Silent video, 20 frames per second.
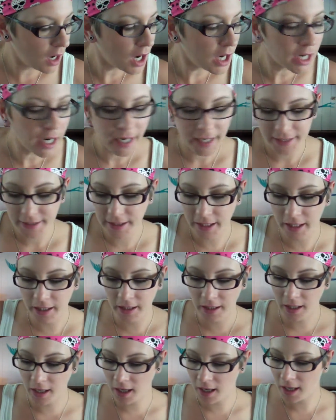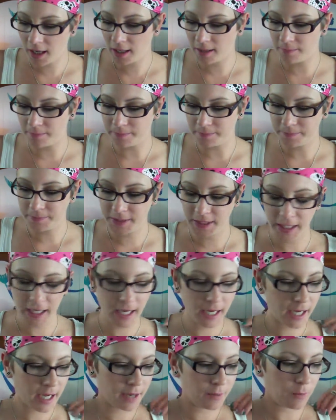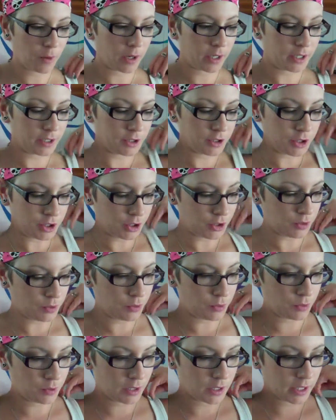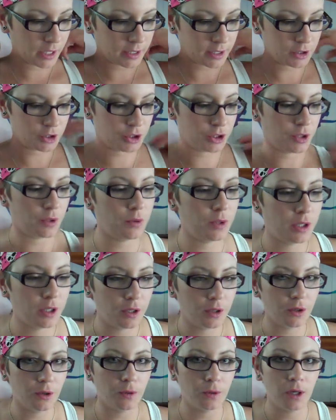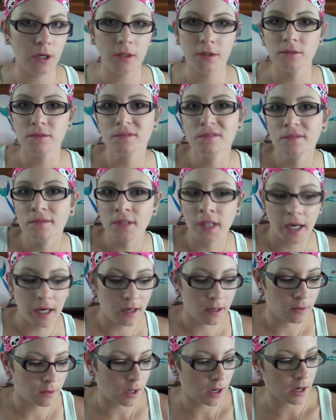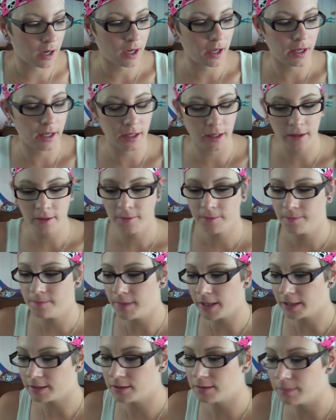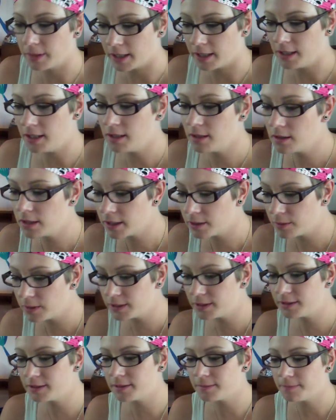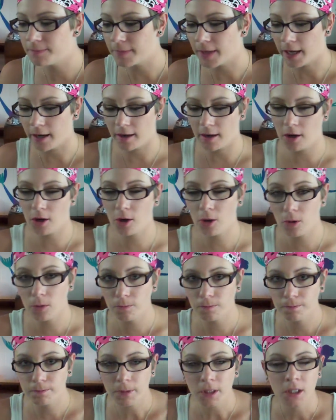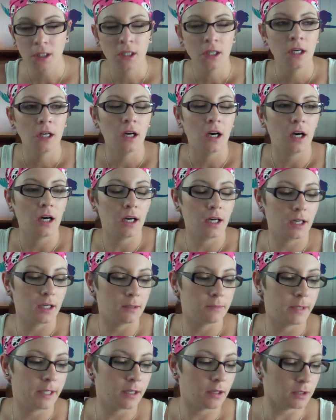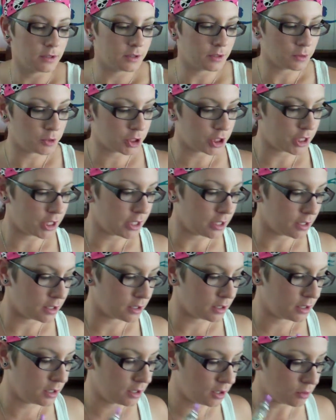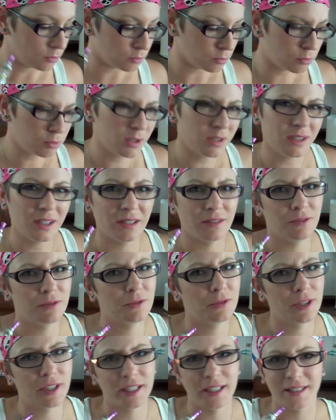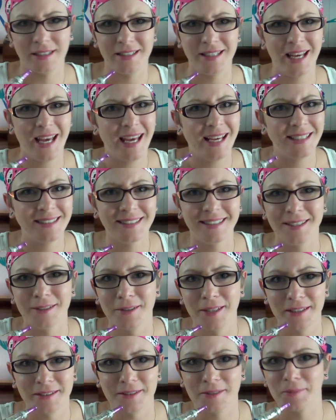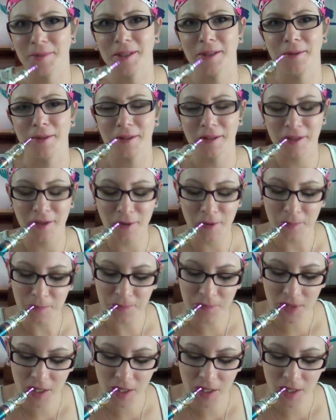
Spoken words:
Alright, today I wanted to kind of show you how I mix my e-liquids at home and also share a really freaking tasty recipe with you.